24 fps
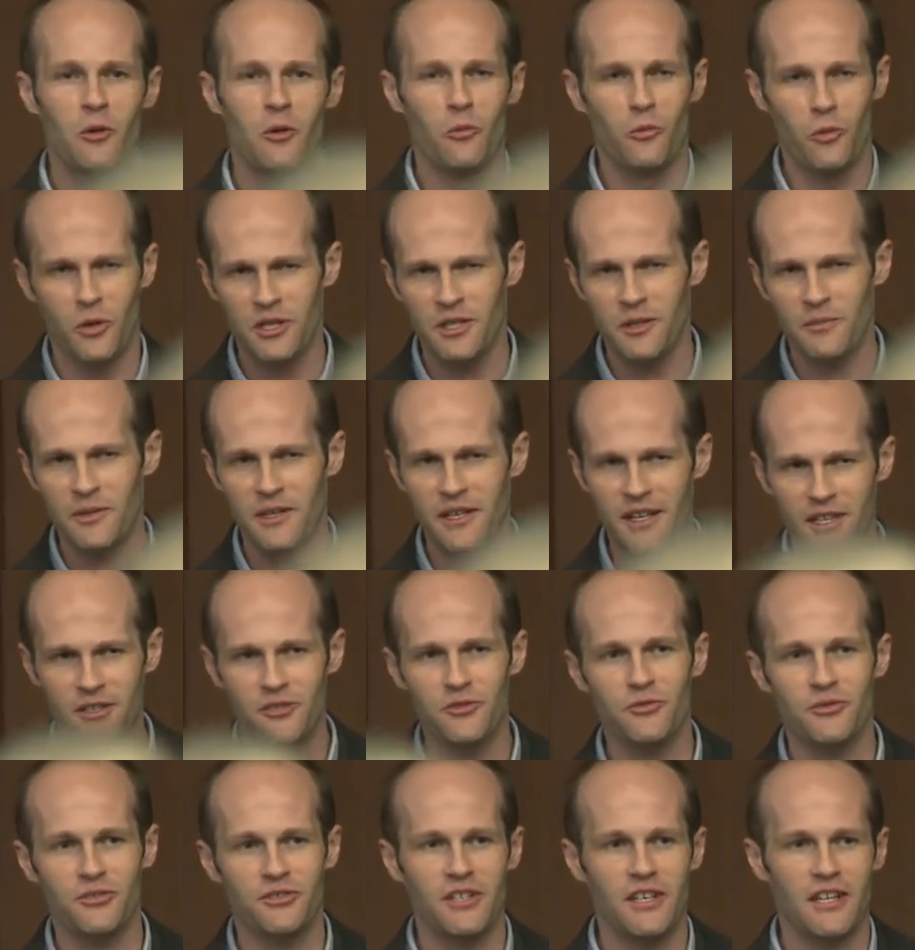Wouldn't it be
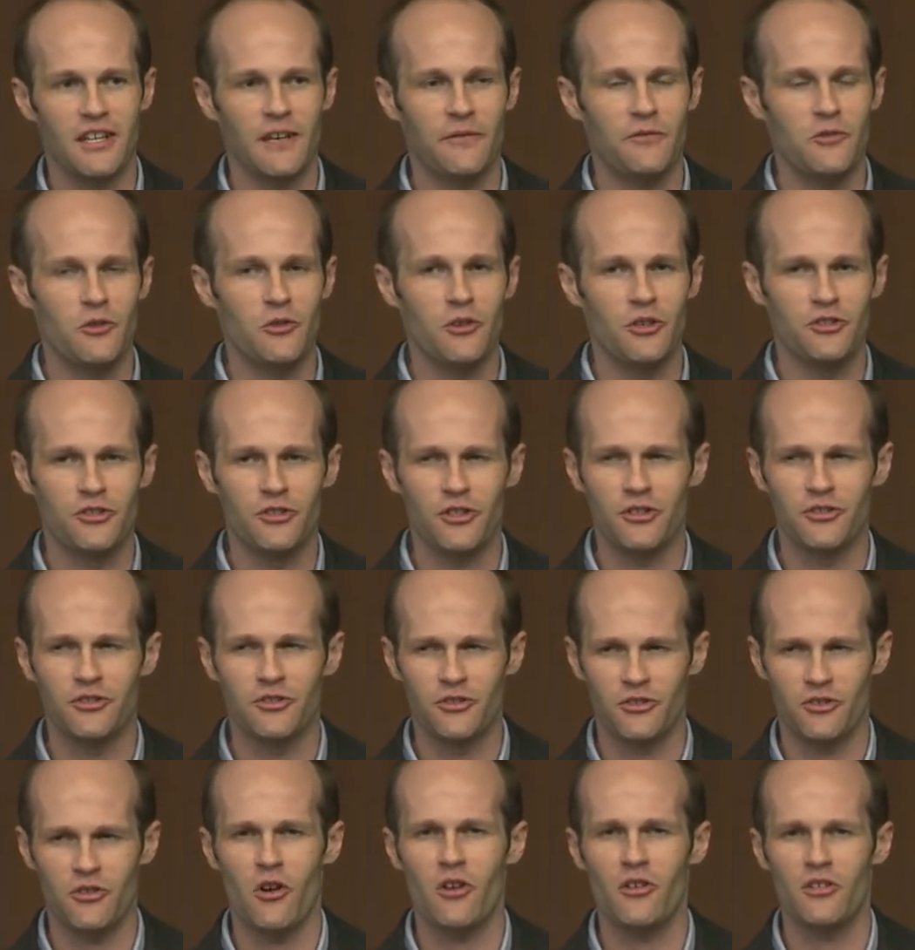interesting if you could just
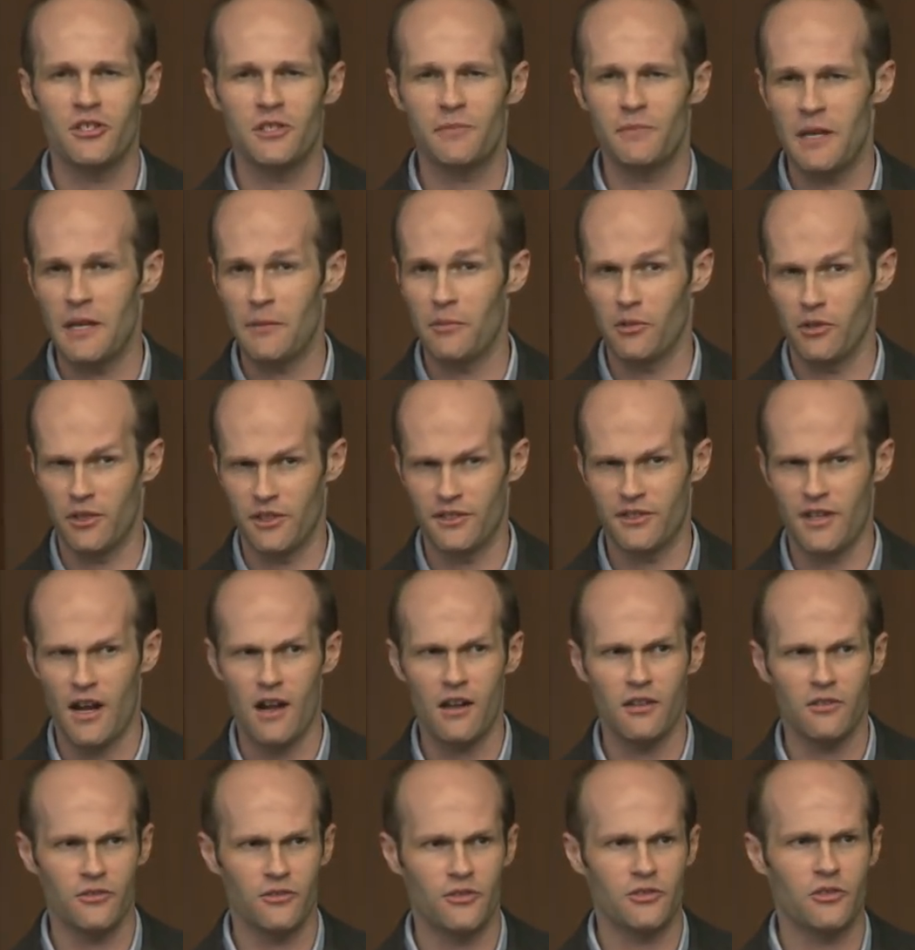charge people a
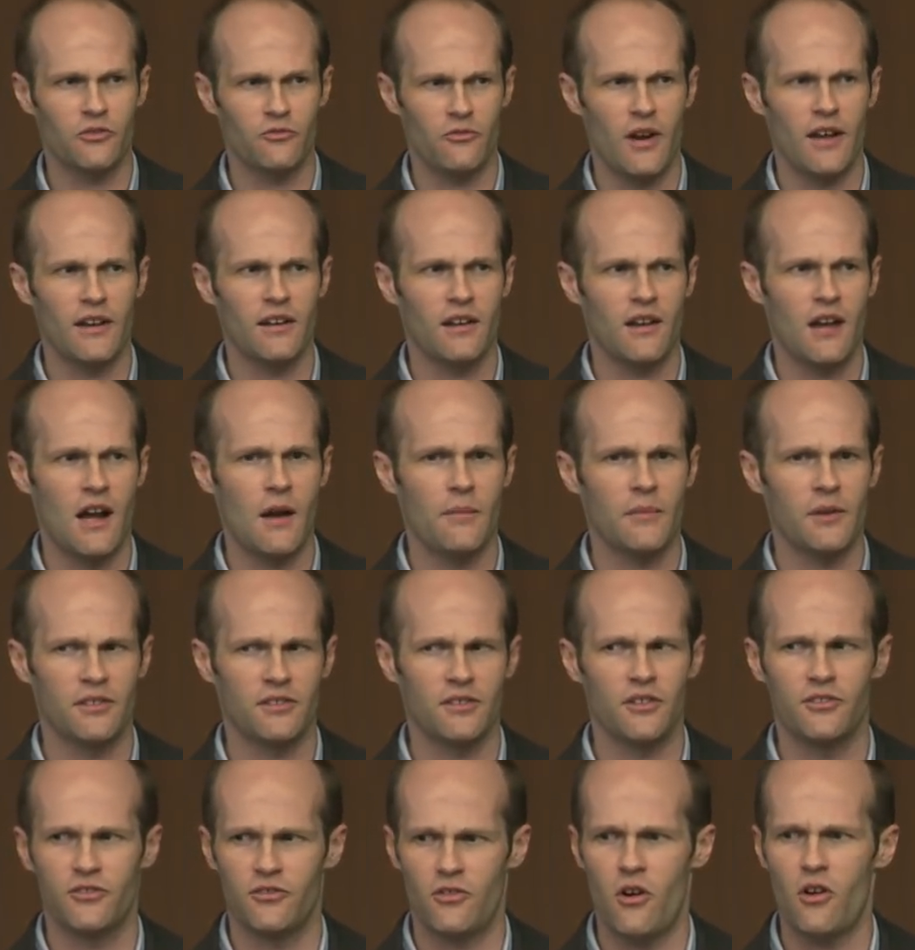dollar to write a comment
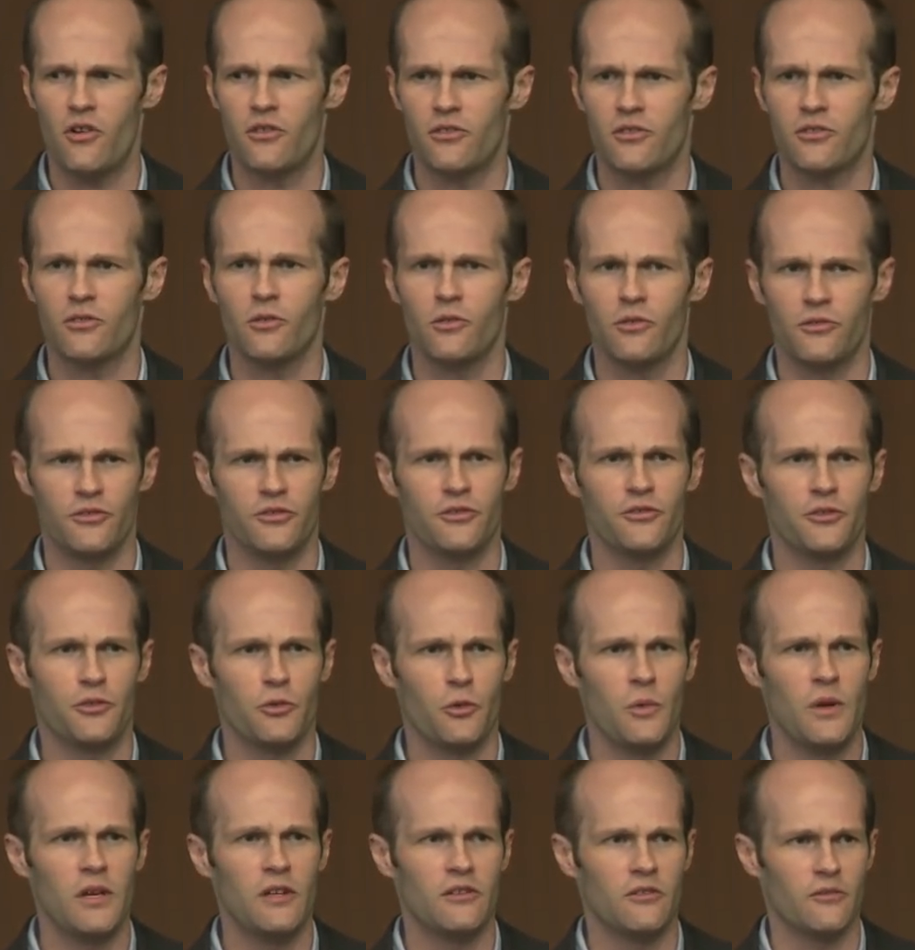on your article or your
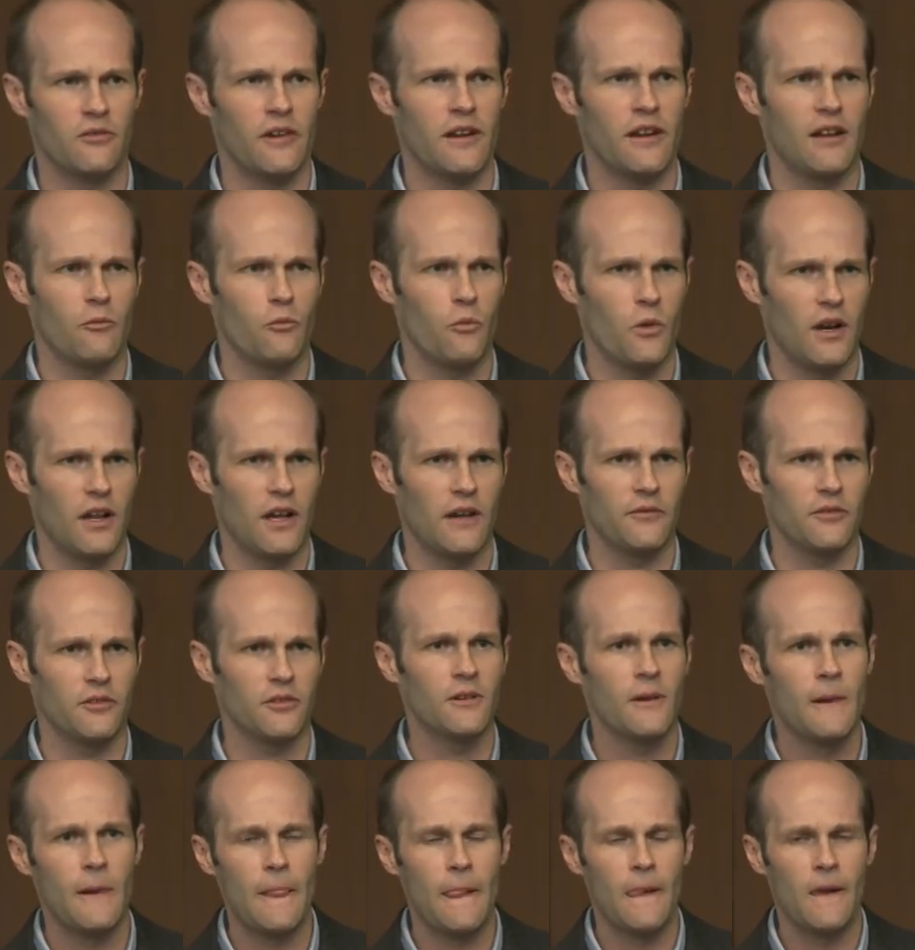tweet or whatever?